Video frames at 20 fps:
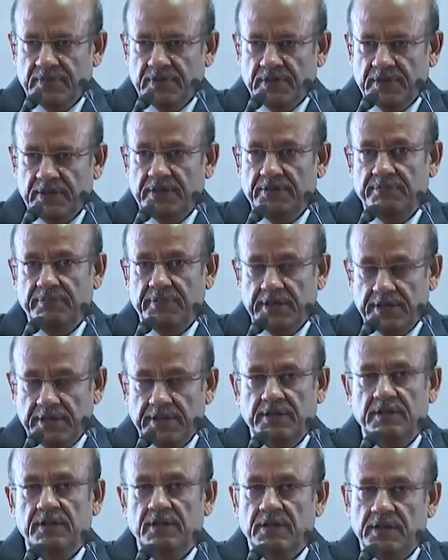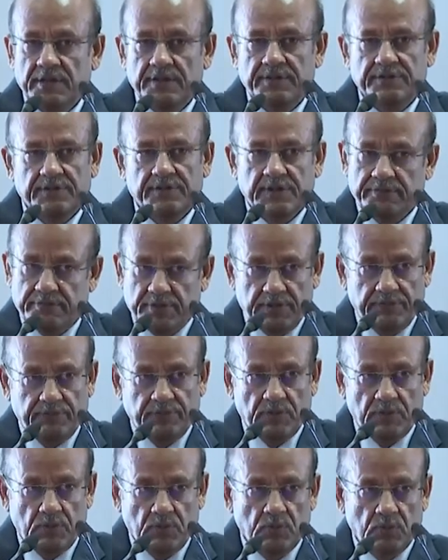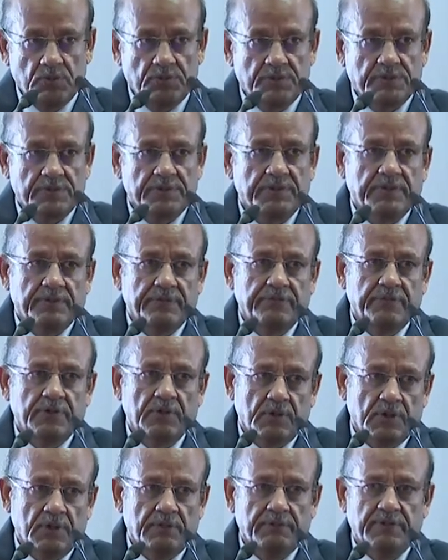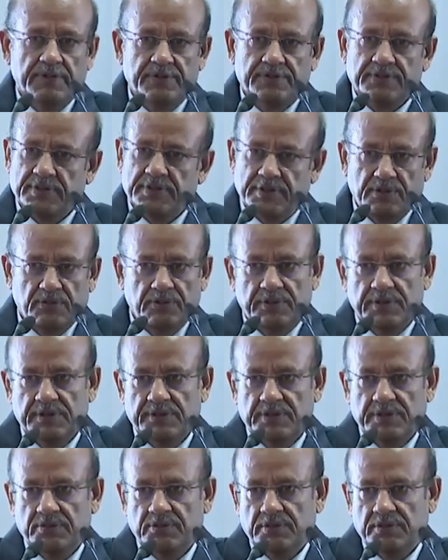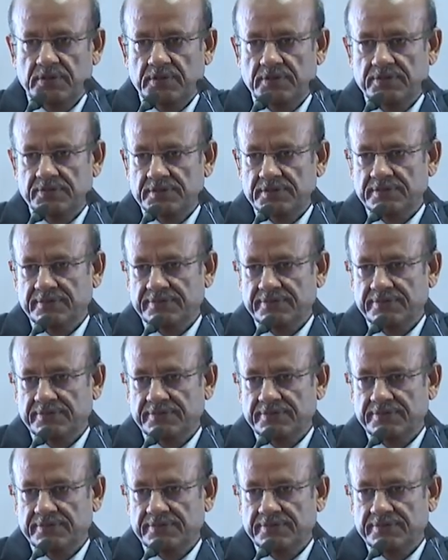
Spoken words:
And many clients, even if you lose, will always say, no, he is a good counsel.